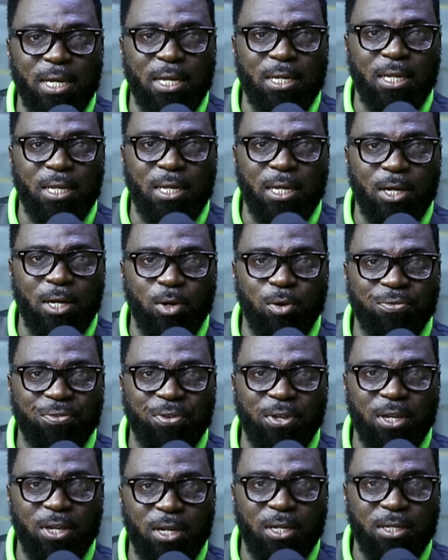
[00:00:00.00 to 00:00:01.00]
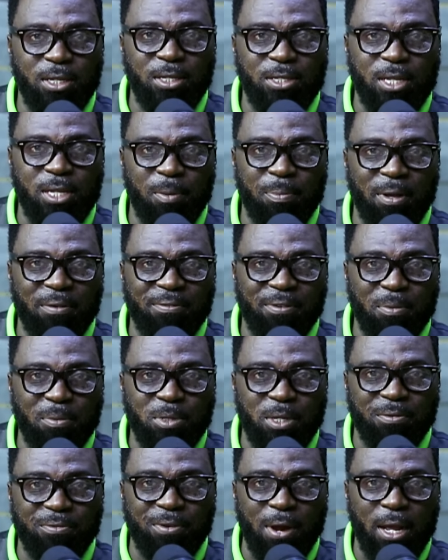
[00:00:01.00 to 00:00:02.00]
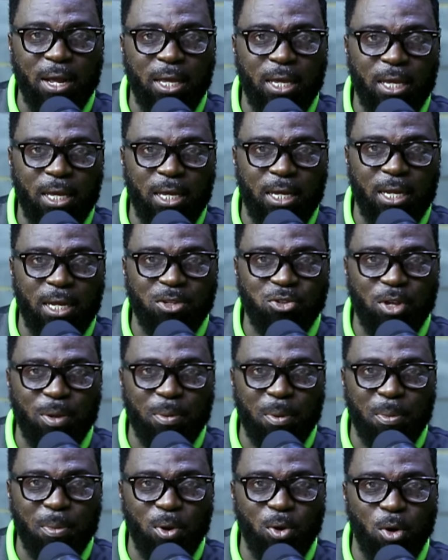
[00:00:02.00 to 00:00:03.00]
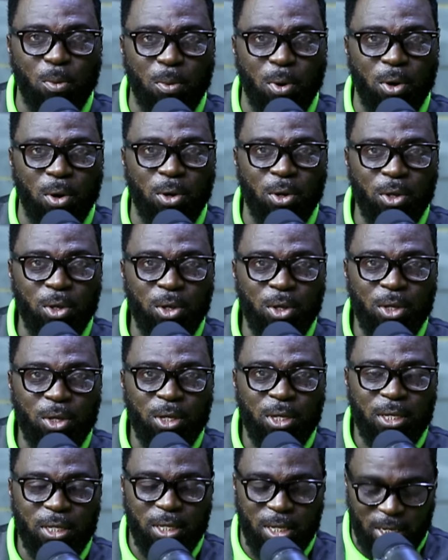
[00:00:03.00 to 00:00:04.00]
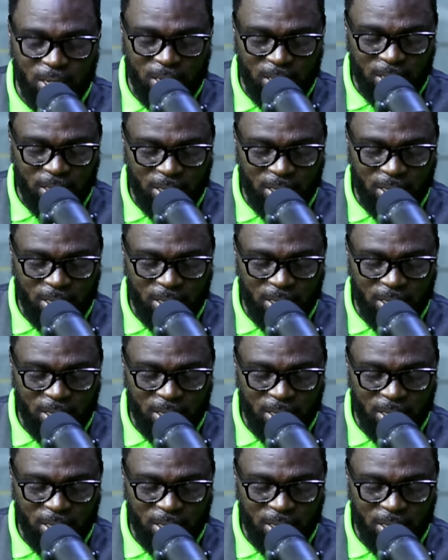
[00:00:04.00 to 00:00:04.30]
na Kofi Ejisu Kapa from Sir Frank and as we have a bonkomo ene